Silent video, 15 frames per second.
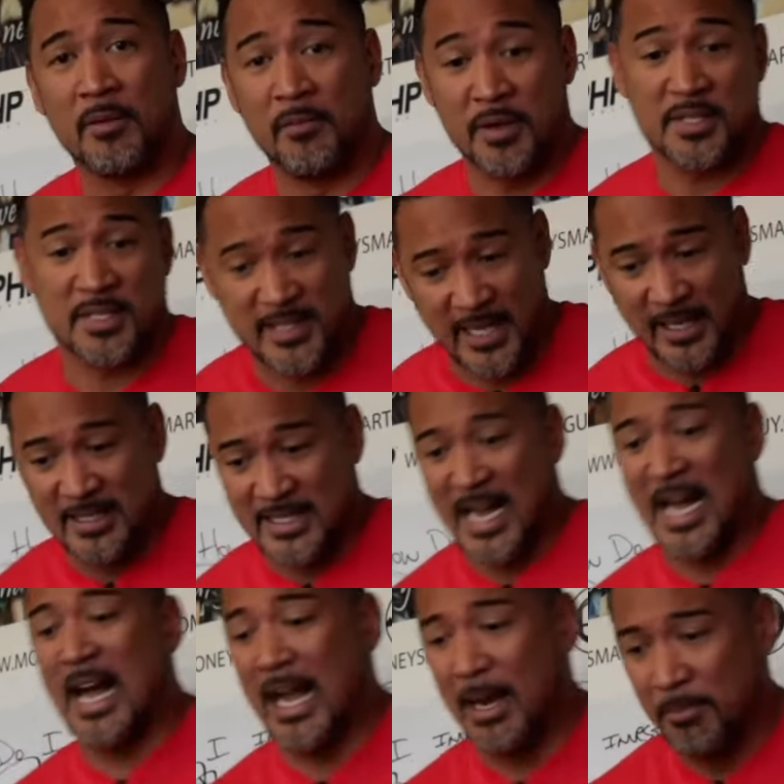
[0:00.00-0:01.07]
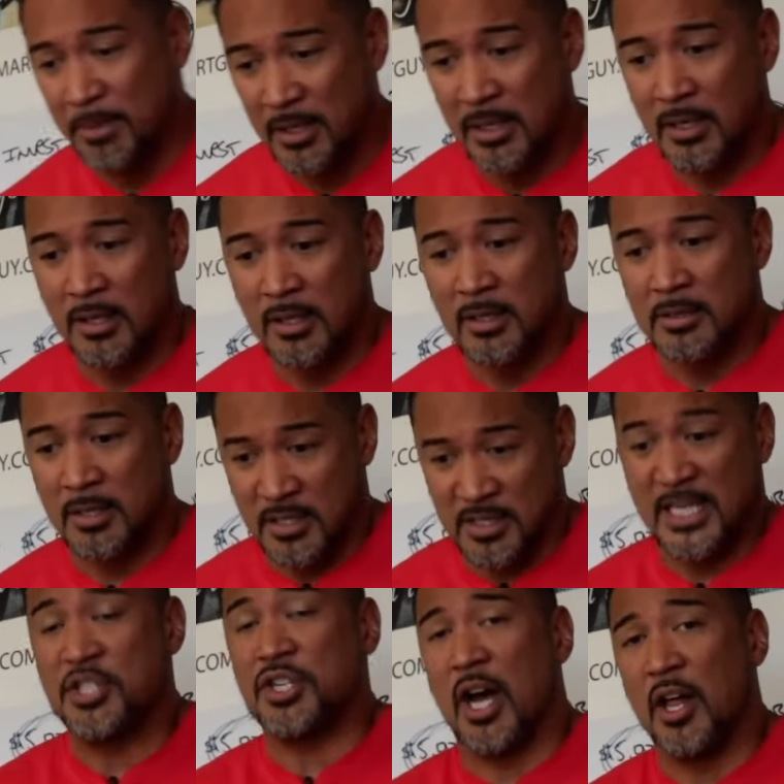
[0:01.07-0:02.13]
versus taking time to
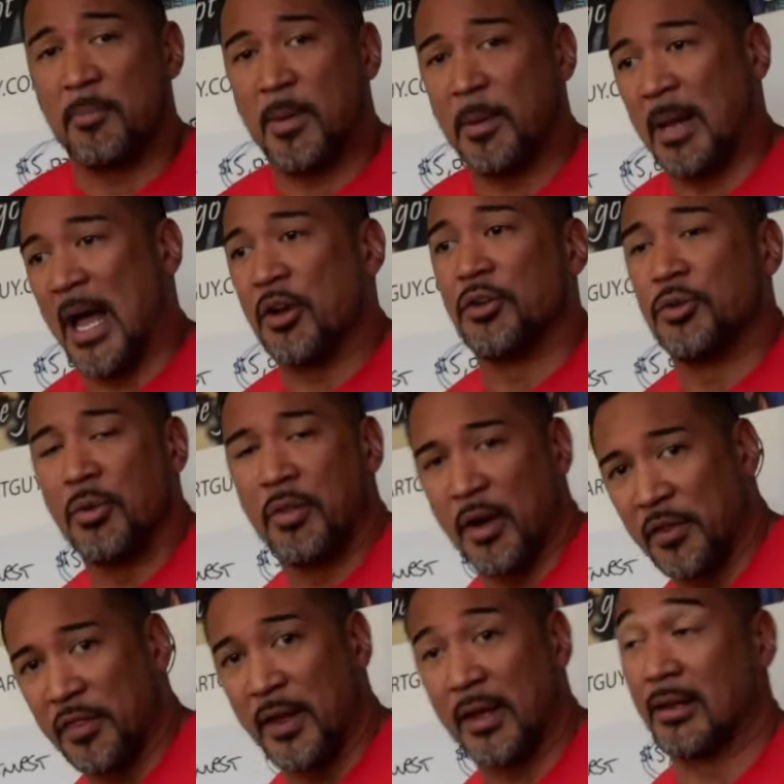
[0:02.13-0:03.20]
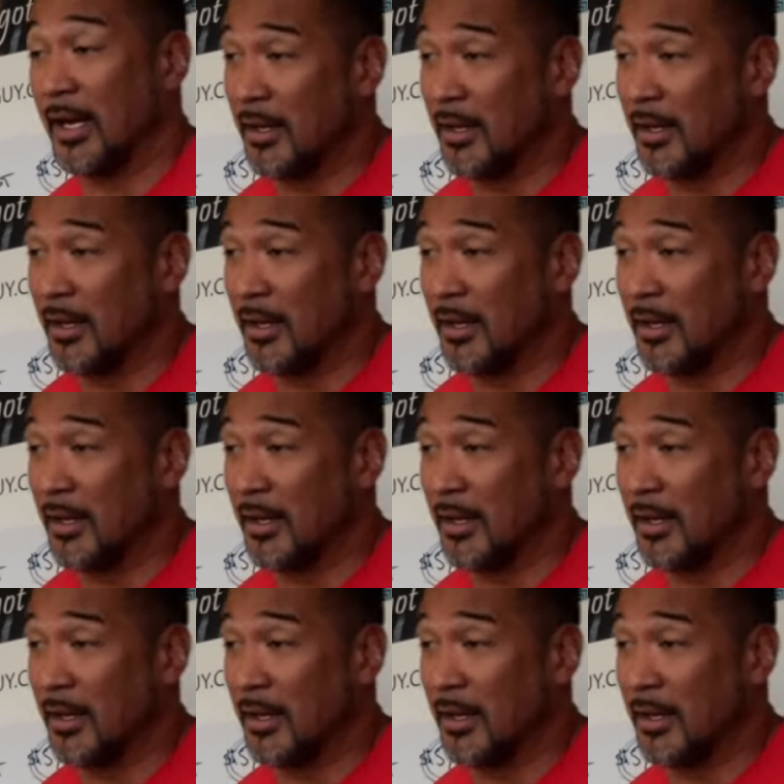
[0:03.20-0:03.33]
teach other people how to do their thing.